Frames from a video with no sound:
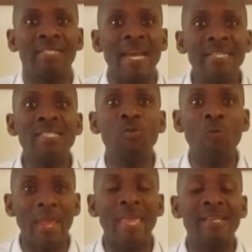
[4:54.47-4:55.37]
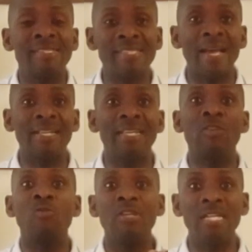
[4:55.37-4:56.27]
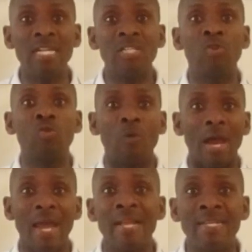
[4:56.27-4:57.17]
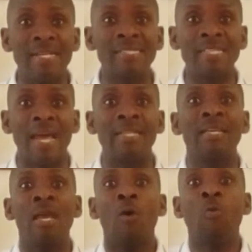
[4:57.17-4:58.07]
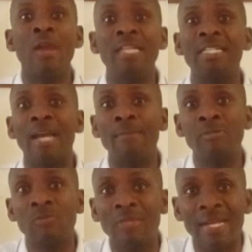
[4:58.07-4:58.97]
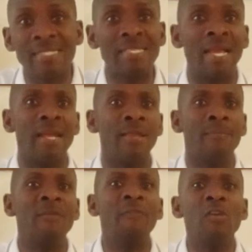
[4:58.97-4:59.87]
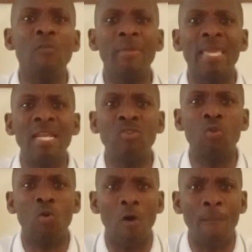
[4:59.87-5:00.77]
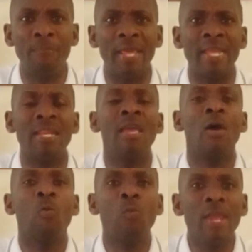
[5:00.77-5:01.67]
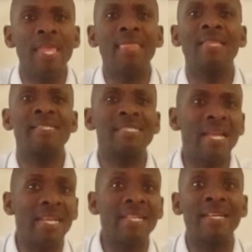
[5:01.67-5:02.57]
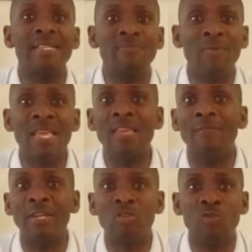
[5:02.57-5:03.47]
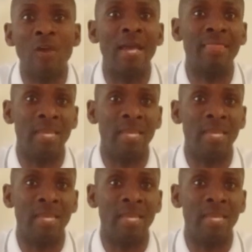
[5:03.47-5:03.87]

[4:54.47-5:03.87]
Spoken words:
That is where exactly you need to understand when it comes to that salary, before you begin to complain with the salary that is being given to you at